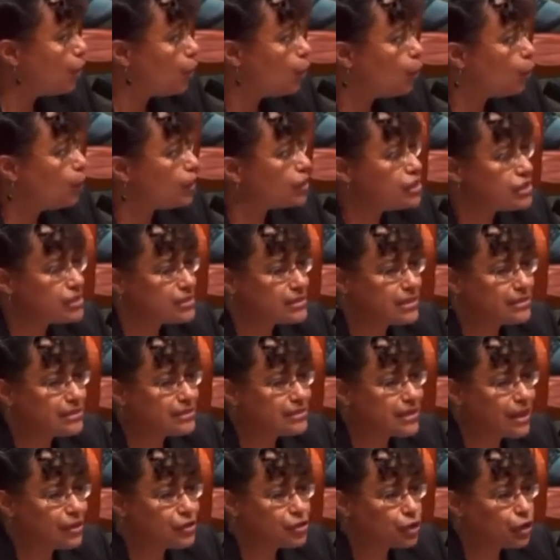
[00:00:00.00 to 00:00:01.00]
which is
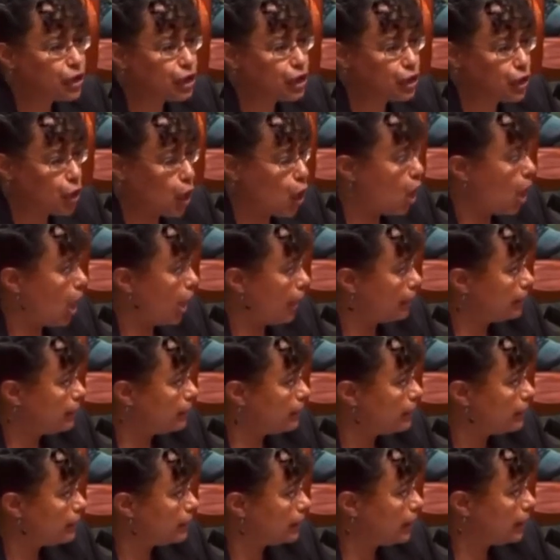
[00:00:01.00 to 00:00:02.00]
essentially gone
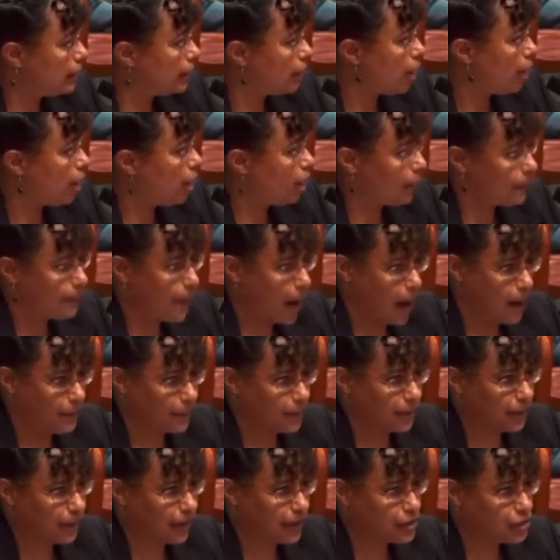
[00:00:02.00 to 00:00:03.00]
in our
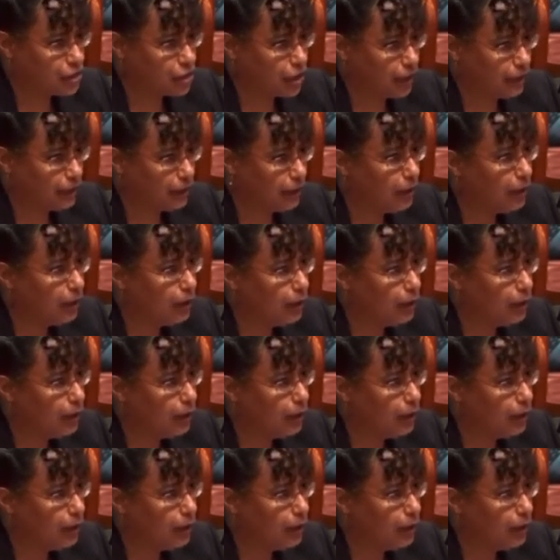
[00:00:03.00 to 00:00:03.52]
population.